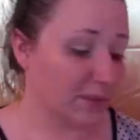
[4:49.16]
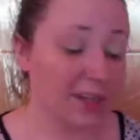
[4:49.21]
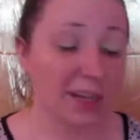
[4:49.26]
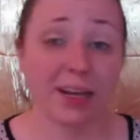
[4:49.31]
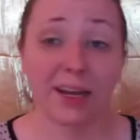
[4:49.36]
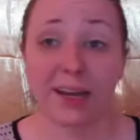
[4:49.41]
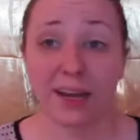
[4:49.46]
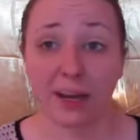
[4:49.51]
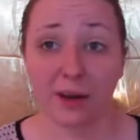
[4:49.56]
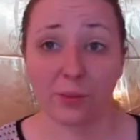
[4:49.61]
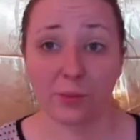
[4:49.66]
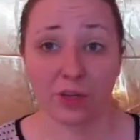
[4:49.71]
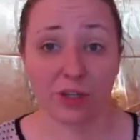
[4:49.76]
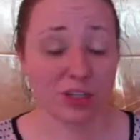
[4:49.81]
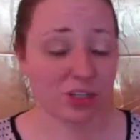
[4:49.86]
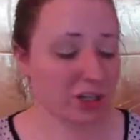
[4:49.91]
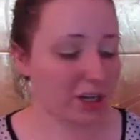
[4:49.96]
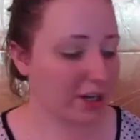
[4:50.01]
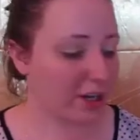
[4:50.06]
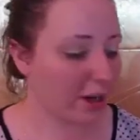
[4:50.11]
And now I'm going to
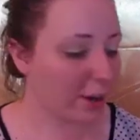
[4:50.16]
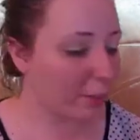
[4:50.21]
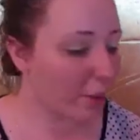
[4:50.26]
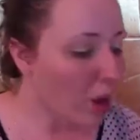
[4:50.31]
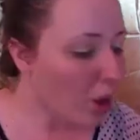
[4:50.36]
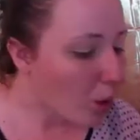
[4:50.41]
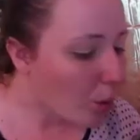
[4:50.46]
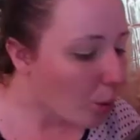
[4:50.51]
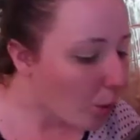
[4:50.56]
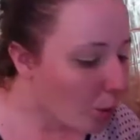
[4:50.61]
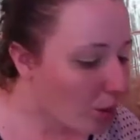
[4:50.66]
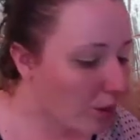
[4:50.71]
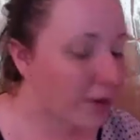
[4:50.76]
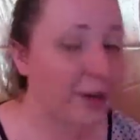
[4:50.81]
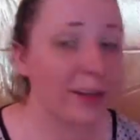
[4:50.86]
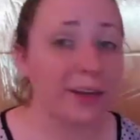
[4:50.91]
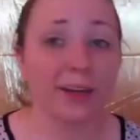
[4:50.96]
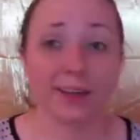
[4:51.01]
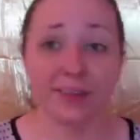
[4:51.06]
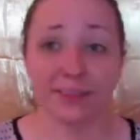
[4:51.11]
shut up
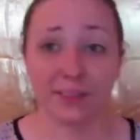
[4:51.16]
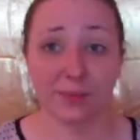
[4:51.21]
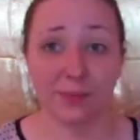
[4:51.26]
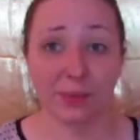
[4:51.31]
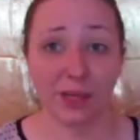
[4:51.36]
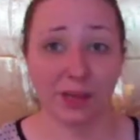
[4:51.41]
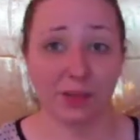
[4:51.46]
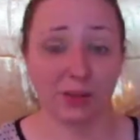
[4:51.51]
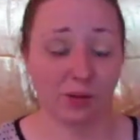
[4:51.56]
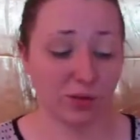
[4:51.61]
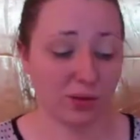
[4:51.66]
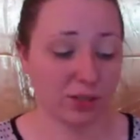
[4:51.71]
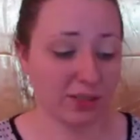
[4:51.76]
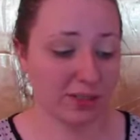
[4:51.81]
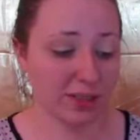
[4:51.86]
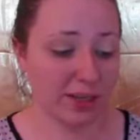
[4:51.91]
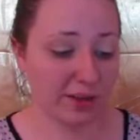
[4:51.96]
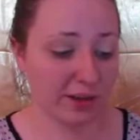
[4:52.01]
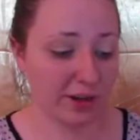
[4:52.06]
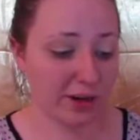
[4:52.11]
and speed through
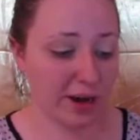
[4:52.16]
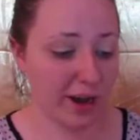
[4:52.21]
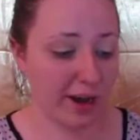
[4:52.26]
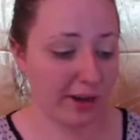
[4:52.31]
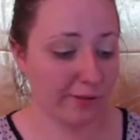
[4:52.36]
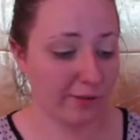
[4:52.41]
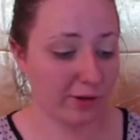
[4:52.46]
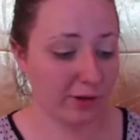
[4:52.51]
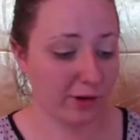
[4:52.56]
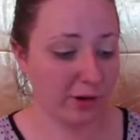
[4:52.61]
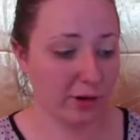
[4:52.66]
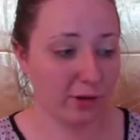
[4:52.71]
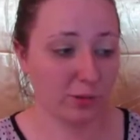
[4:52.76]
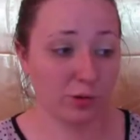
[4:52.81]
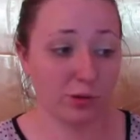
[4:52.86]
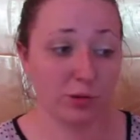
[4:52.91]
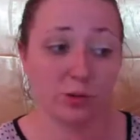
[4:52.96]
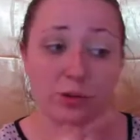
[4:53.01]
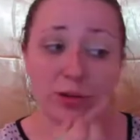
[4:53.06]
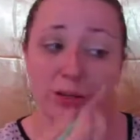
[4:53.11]
this other eye for y'all
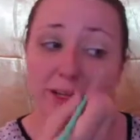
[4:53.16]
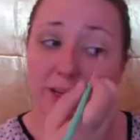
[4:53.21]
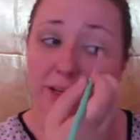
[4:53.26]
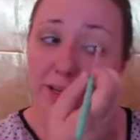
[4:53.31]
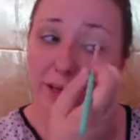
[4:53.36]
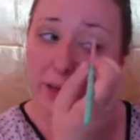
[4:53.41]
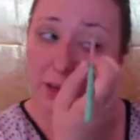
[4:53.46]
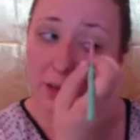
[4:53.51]
real quick.